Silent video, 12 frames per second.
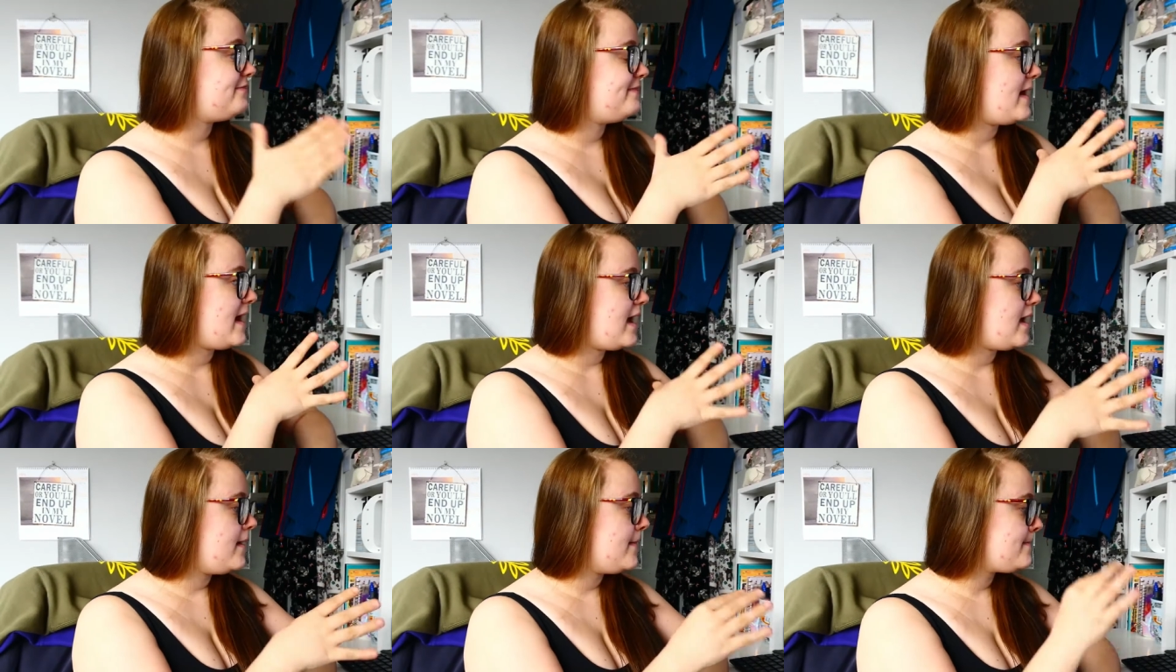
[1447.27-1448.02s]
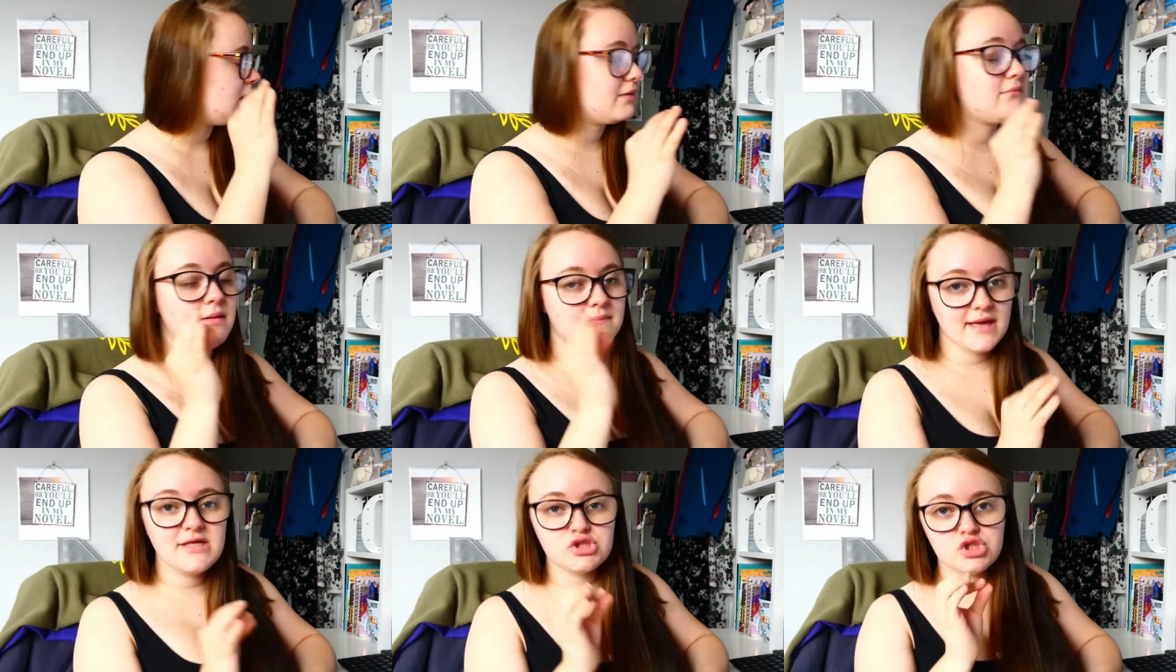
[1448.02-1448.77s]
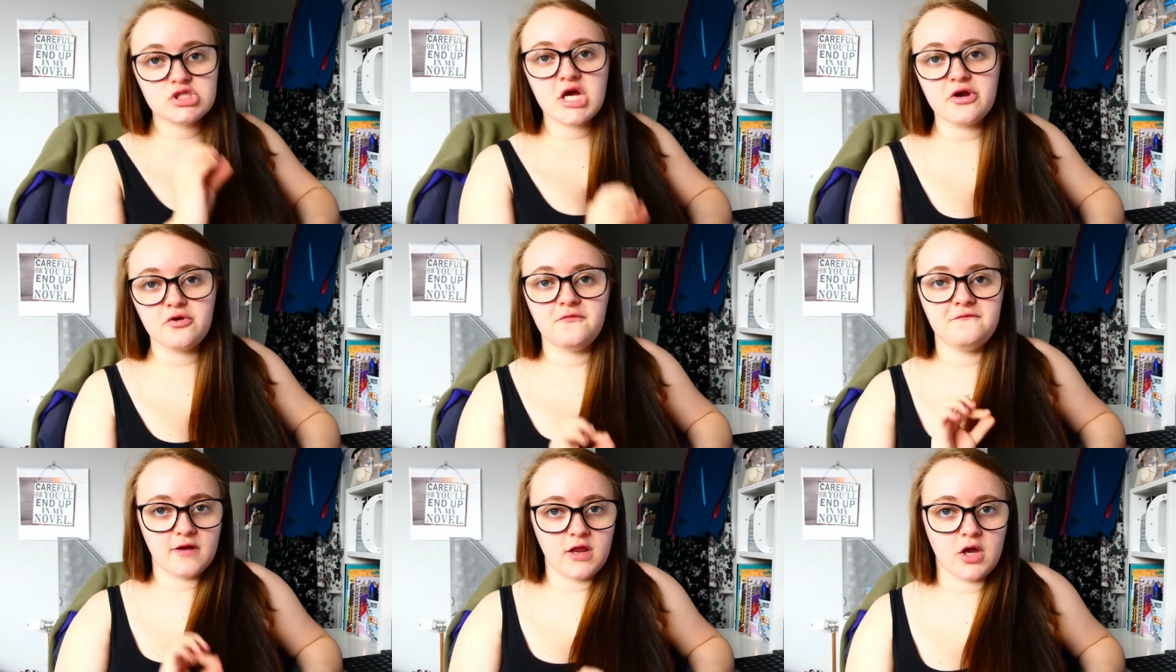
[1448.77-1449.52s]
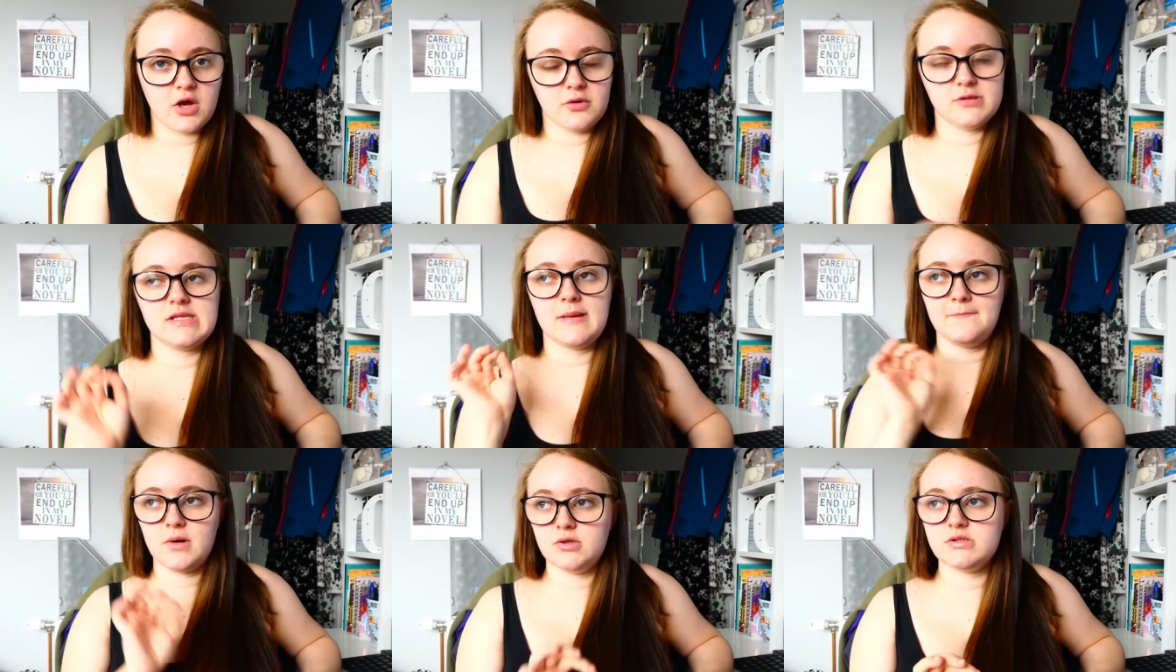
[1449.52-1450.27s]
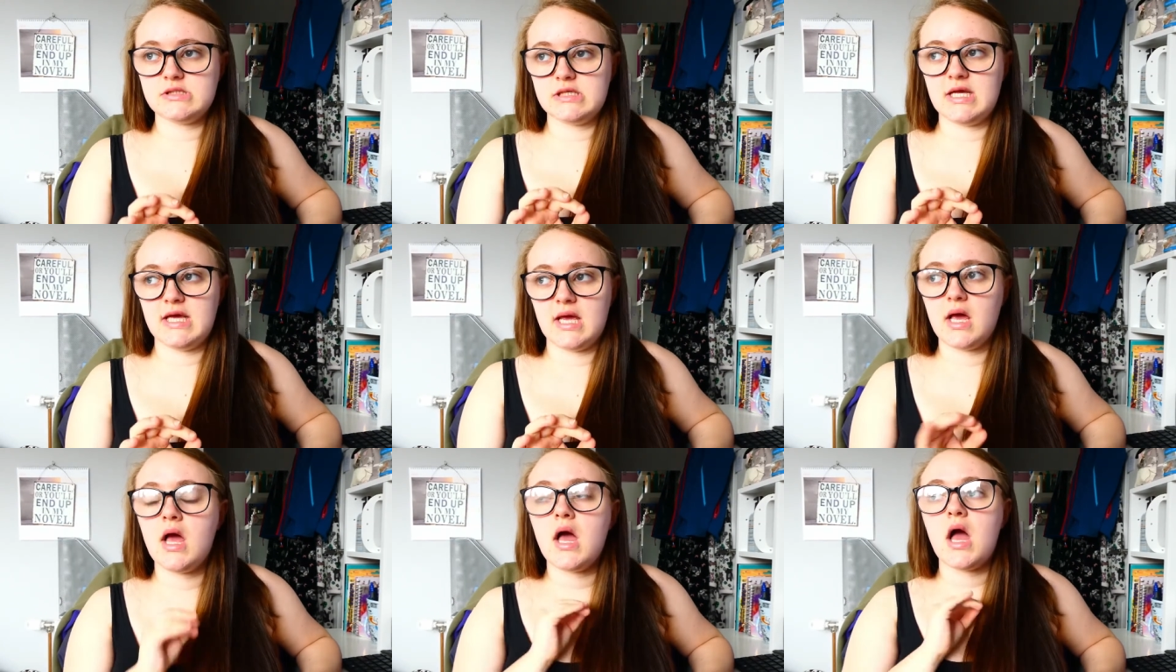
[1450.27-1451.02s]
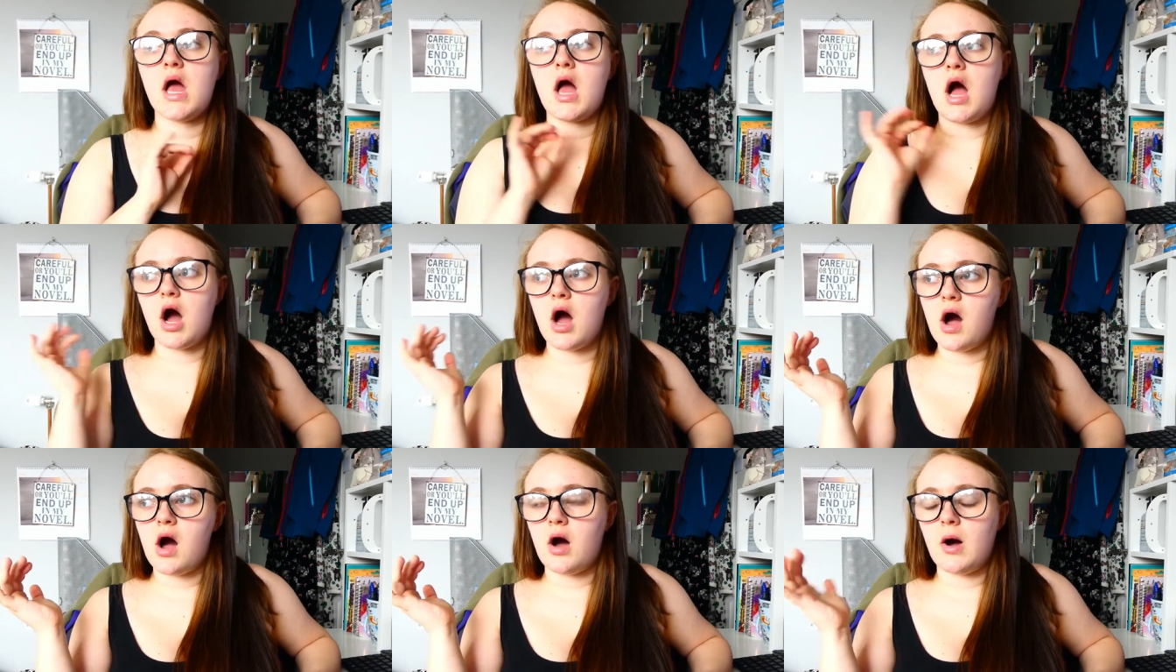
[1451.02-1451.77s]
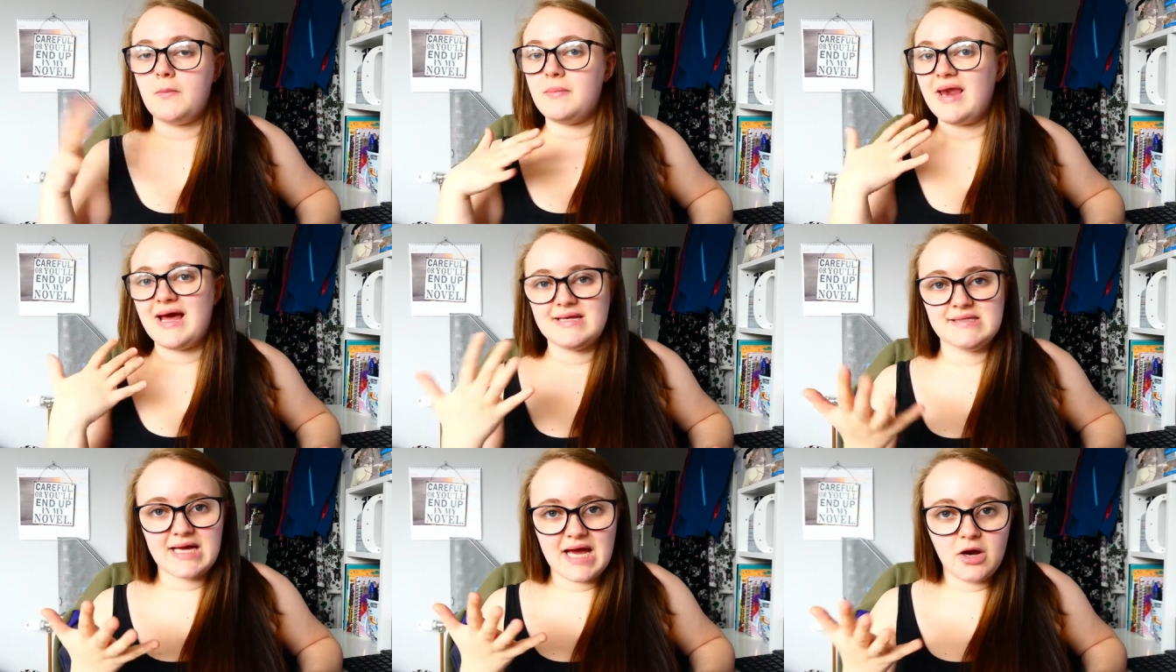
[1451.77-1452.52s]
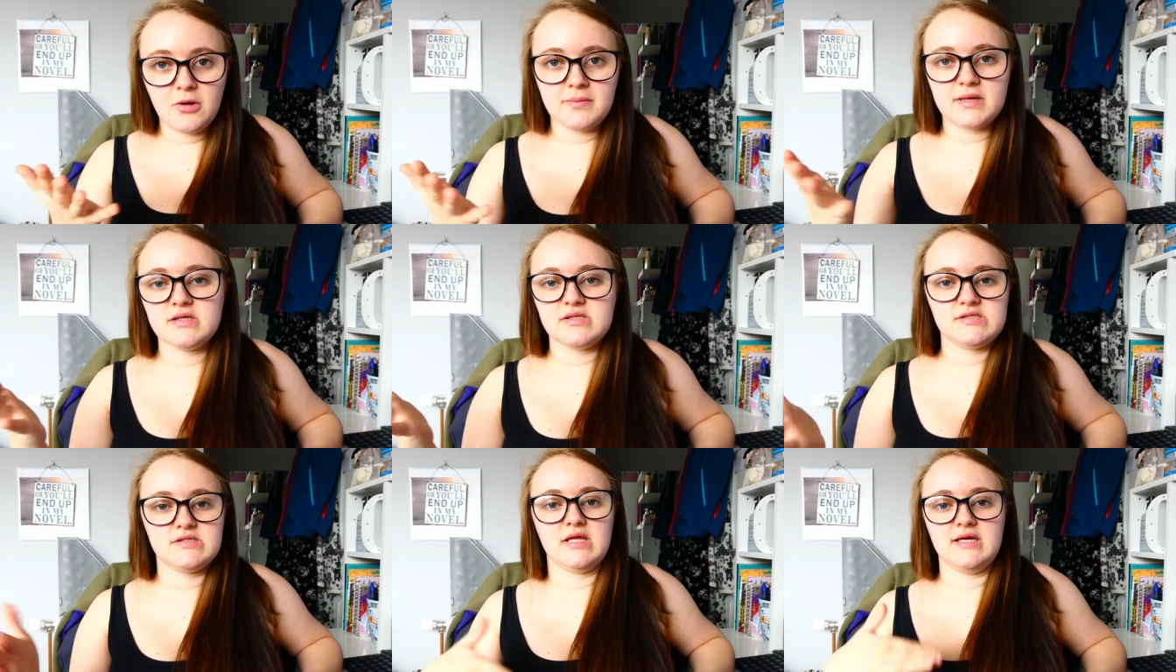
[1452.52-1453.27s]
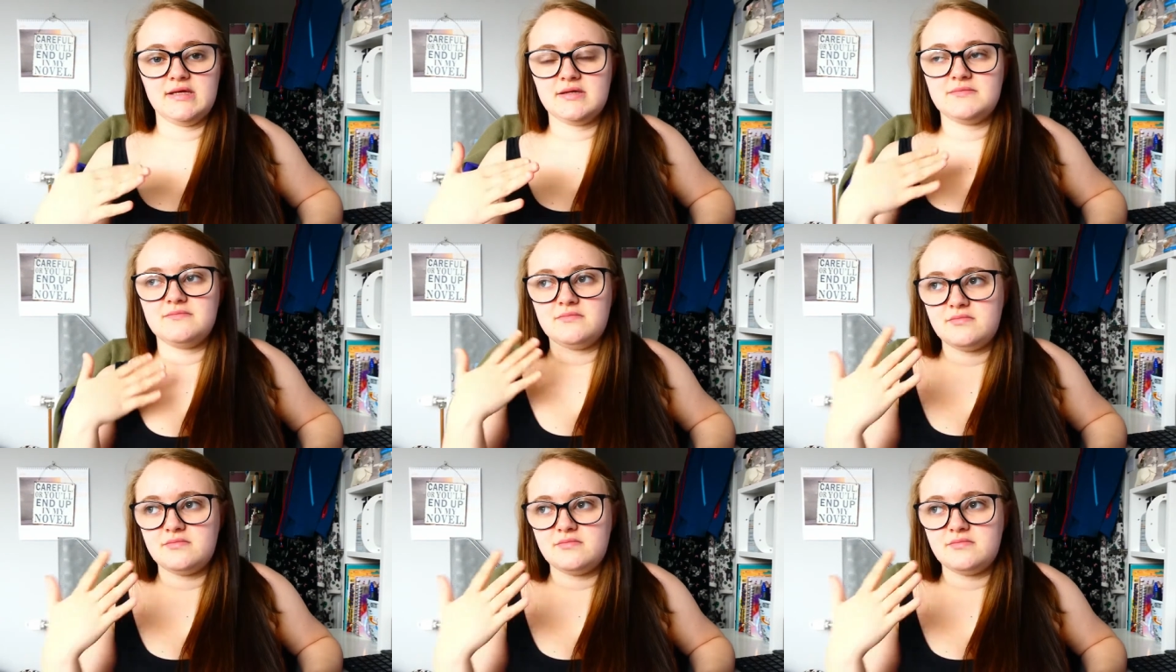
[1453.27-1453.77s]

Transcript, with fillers: that like my main channel videos mostly are planned out because like